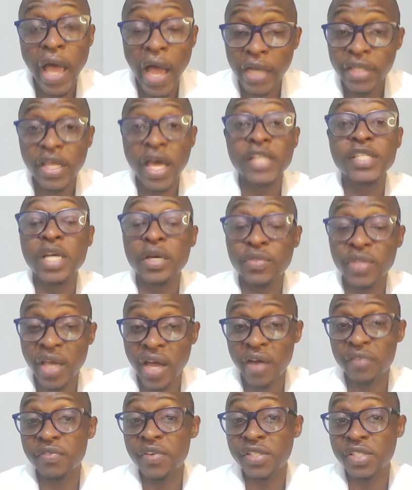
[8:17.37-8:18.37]
And that's how they
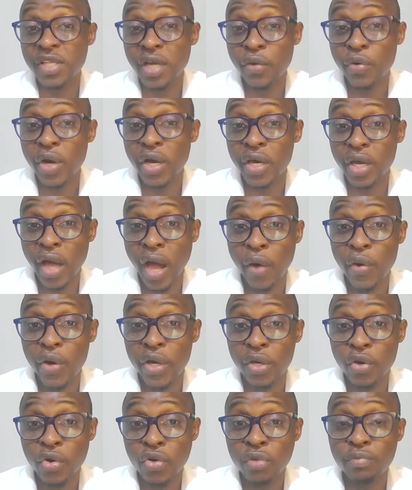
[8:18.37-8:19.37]
harvest our
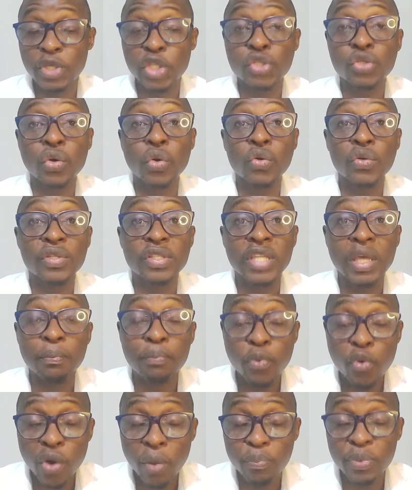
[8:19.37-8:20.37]
economy. So the
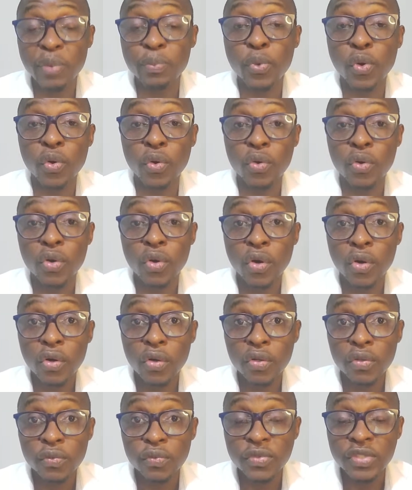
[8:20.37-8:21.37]
poor people,
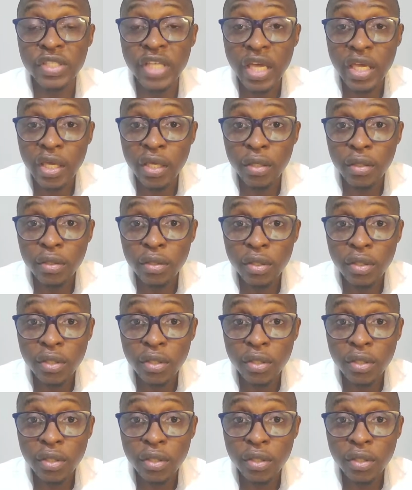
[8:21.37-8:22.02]
they